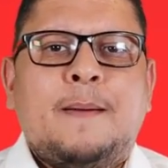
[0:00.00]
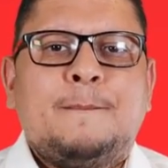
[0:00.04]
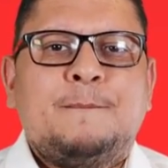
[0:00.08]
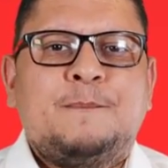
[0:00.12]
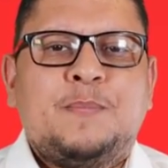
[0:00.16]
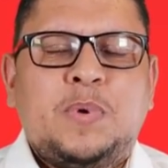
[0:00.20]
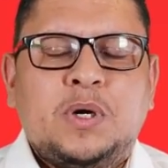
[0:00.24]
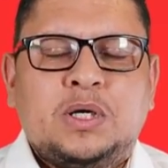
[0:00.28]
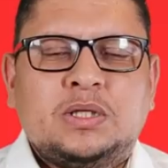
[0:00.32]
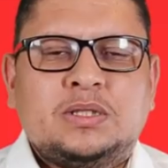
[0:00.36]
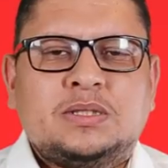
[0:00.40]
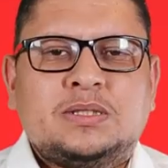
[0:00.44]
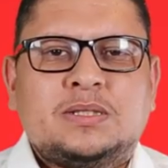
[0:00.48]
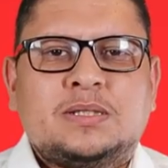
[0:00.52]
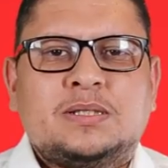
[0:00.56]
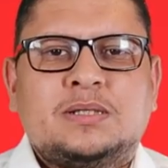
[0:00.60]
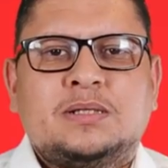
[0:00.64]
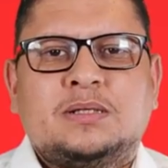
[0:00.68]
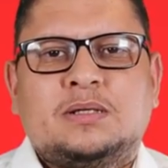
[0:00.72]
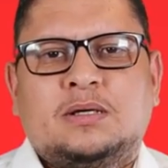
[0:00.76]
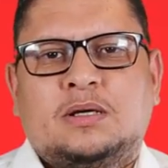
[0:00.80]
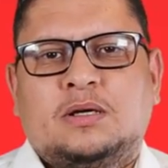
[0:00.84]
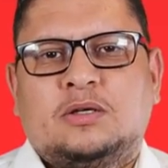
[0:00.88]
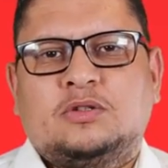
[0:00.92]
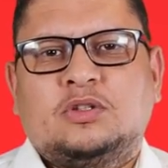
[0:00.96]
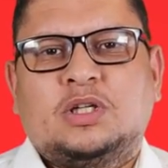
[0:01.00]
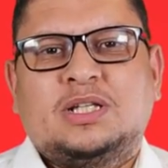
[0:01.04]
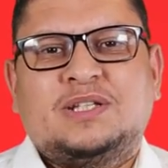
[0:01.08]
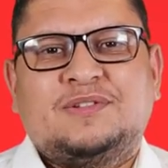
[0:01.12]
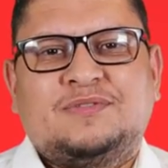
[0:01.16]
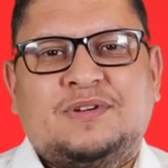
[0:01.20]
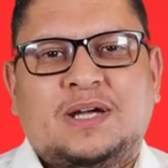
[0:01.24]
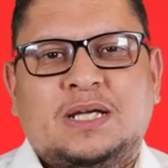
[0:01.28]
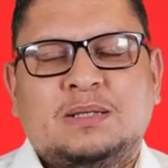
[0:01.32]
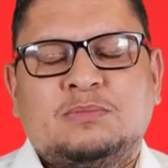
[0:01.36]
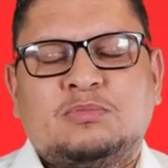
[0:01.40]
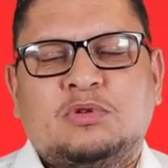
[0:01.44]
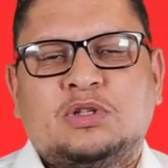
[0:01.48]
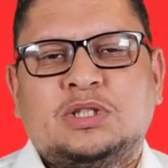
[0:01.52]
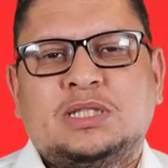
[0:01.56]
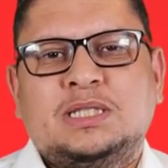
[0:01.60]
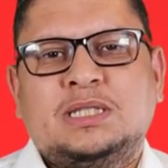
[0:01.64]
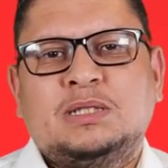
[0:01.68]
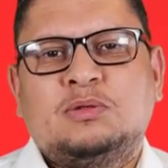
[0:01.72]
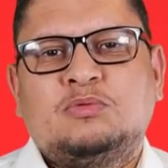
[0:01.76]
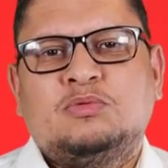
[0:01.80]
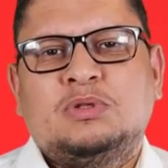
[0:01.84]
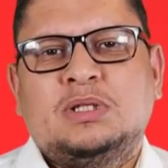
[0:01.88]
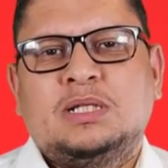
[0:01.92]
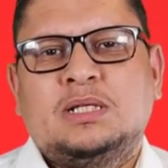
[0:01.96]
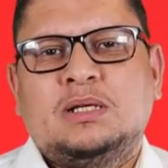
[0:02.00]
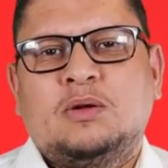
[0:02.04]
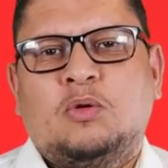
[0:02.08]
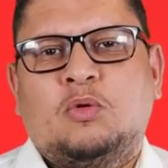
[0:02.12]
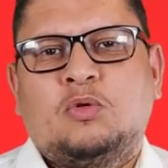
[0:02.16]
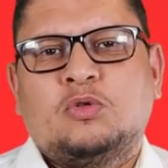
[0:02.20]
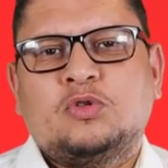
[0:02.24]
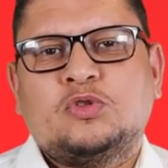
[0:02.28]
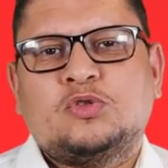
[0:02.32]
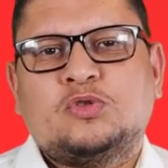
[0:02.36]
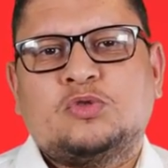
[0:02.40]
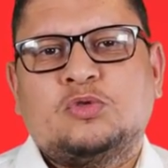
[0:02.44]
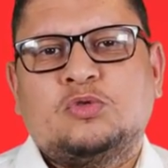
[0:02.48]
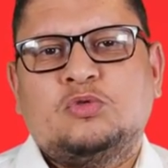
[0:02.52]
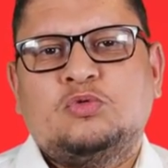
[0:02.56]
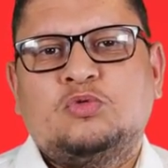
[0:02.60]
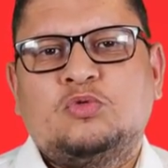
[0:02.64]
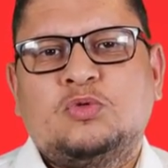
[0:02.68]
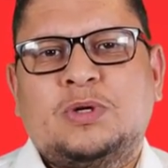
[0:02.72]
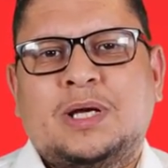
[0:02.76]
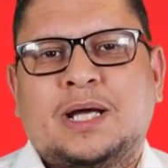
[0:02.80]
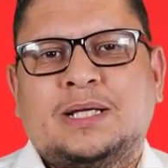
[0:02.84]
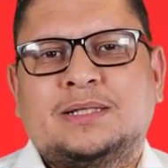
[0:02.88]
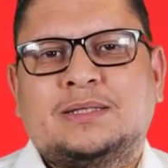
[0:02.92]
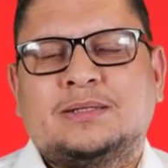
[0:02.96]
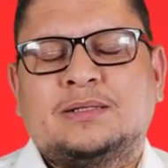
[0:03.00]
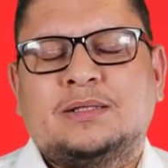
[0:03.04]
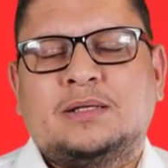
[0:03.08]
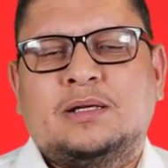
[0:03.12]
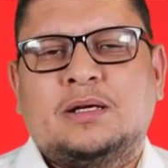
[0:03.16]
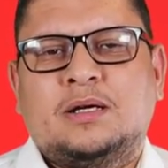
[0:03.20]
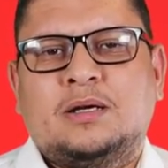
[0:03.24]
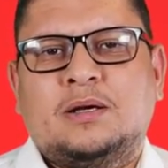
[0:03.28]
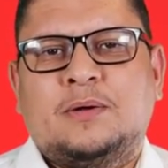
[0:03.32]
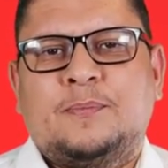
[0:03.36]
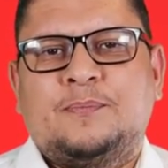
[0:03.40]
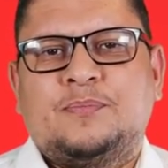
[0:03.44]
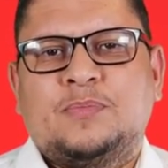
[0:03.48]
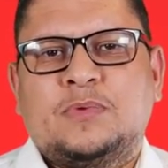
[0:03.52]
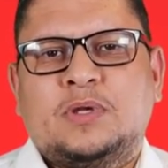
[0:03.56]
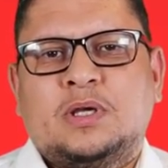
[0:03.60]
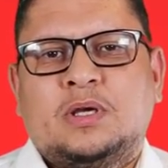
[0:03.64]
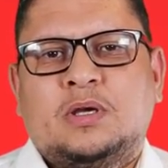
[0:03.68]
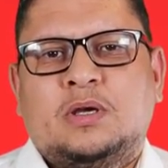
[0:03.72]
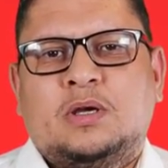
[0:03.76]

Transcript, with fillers: but a notified body will also look at um,